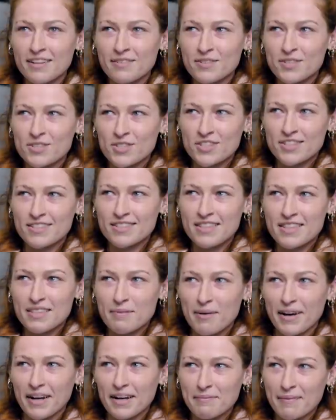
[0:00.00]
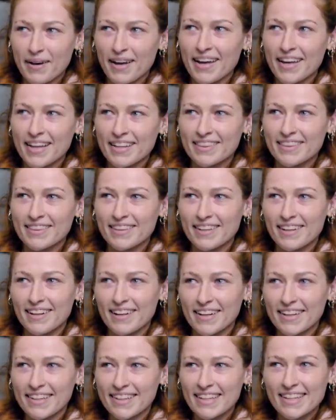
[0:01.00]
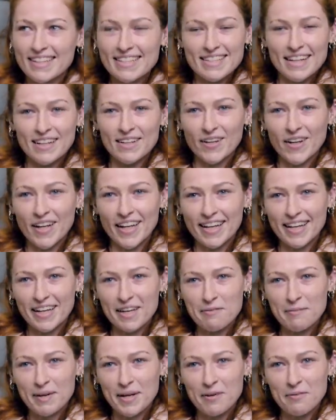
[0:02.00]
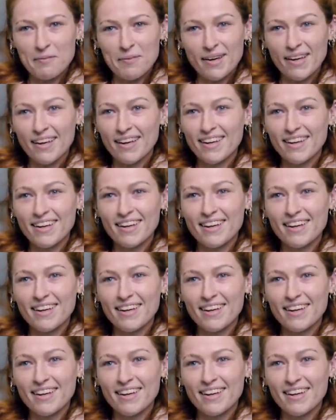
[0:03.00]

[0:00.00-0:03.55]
It was just in the back of my head that like at least I look like him a little bit.